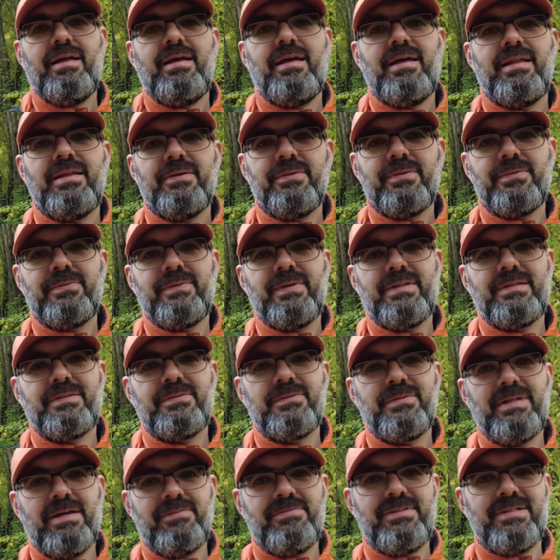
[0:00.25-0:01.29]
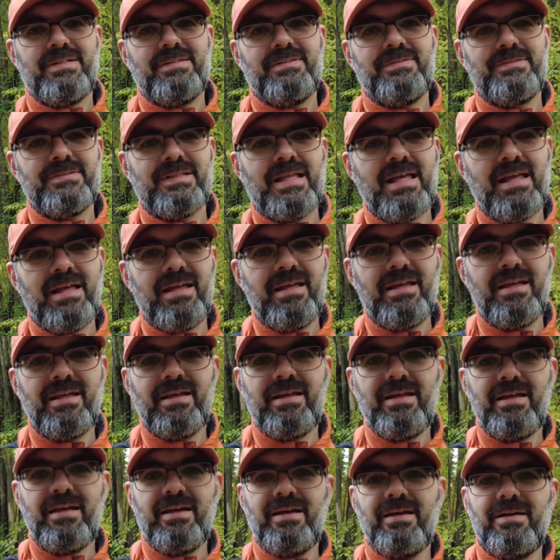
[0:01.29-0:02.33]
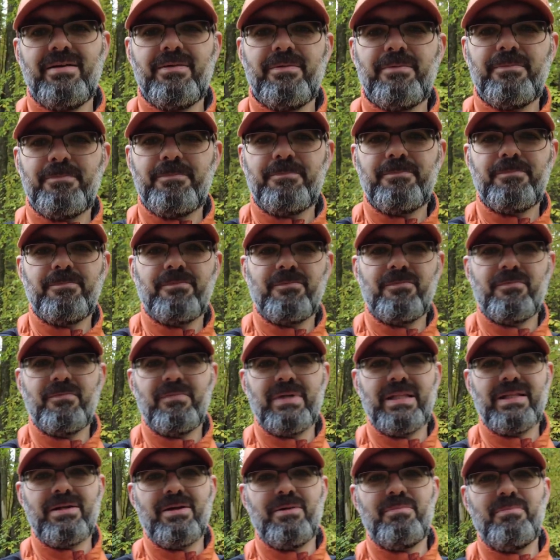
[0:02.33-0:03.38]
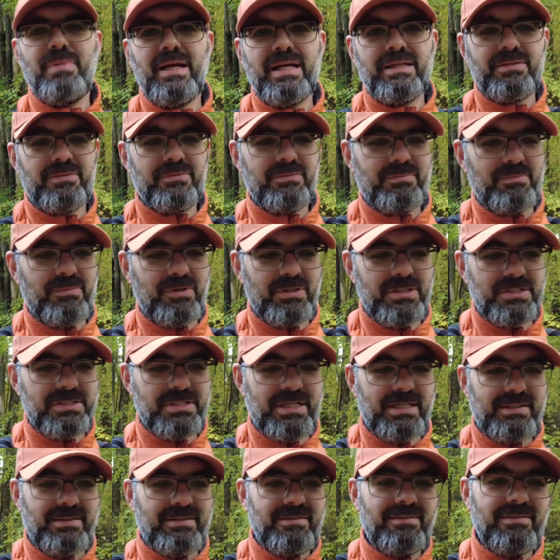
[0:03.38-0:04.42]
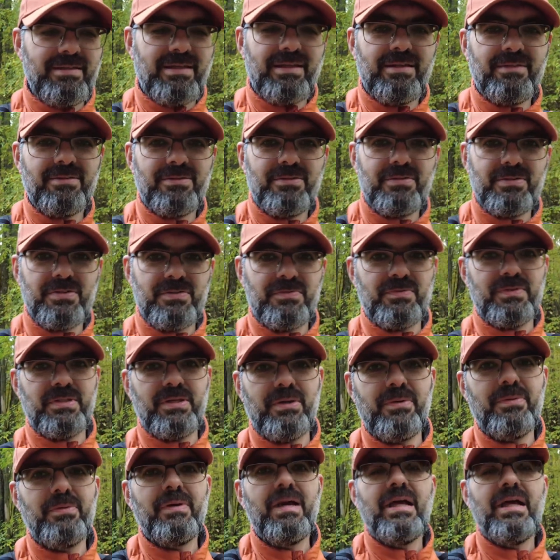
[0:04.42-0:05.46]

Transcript: Hello and good afternoon. Welcome back to my channel and to this video.